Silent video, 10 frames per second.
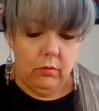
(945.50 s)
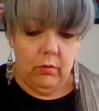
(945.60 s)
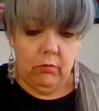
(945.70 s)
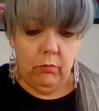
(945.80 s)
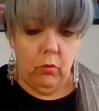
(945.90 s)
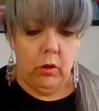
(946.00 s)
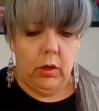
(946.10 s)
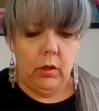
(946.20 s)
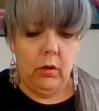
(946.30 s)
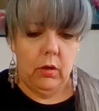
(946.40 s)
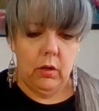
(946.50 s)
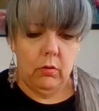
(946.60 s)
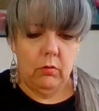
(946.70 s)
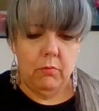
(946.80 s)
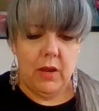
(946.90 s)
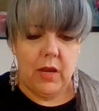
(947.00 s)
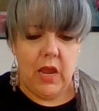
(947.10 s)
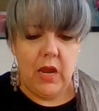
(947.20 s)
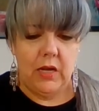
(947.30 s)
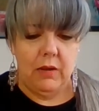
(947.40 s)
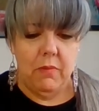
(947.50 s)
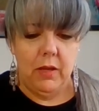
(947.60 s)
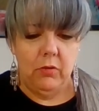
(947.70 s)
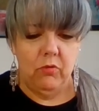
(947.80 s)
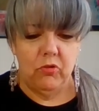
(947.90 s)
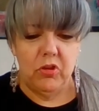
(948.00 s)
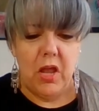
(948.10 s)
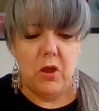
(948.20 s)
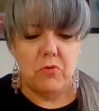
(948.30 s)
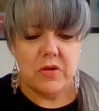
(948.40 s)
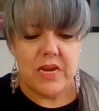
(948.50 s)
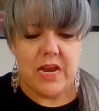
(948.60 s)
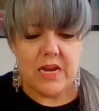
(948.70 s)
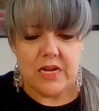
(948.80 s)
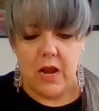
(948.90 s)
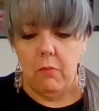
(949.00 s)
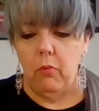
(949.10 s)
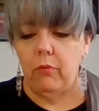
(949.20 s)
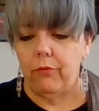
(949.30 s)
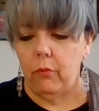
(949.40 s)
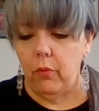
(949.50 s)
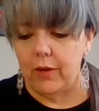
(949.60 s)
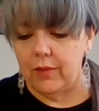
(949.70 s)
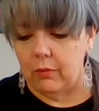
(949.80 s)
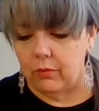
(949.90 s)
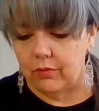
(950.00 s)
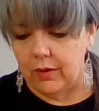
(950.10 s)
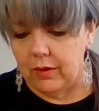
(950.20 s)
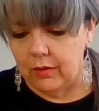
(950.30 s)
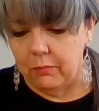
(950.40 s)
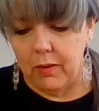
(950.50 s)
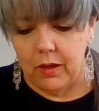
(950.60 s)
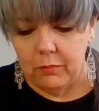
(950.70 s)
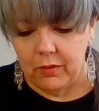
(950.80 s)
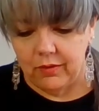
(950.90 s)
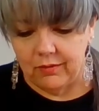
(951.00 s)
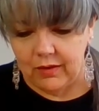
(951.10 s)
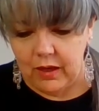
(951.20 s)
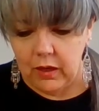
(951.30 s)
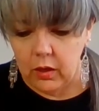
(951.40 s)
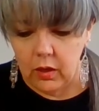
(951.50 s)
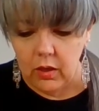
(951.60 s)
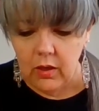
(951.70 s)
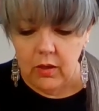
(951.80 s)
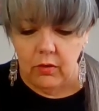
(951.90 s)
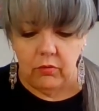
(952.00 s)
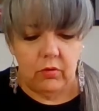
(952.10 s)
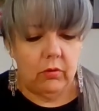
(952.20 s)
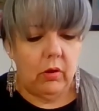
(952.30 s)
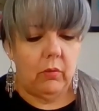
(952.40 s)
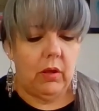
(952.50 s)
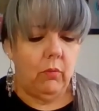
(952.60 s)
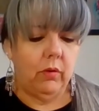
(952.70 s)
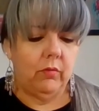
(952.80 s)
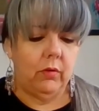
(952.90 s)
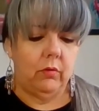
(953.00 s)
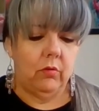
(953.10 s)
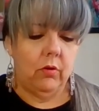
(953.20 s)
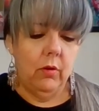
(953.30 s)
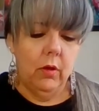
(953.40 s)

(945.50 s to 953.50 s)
this morning. Make candy buttons. Don't eat them. Well, for one, they were sitting at the bottom of the sink. So, no, he wasn't.